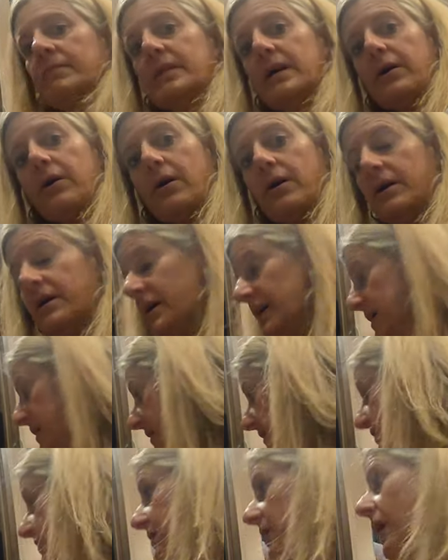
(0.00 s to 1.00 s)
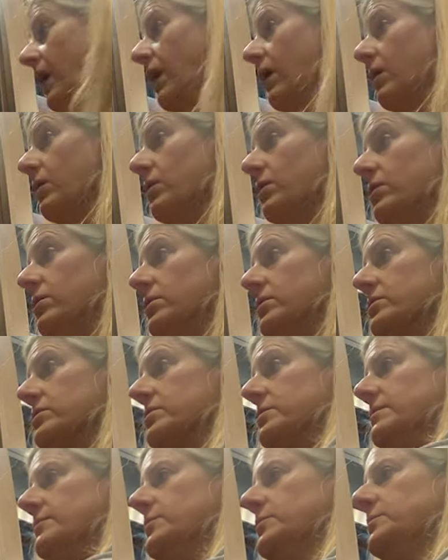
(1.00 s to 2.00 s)
There, it is all
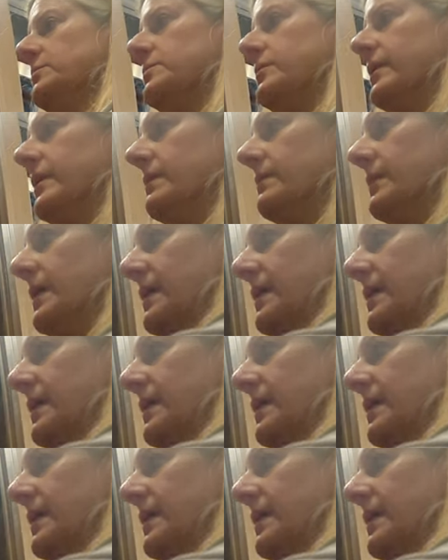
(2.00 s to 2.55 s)
hooked. Oop, well,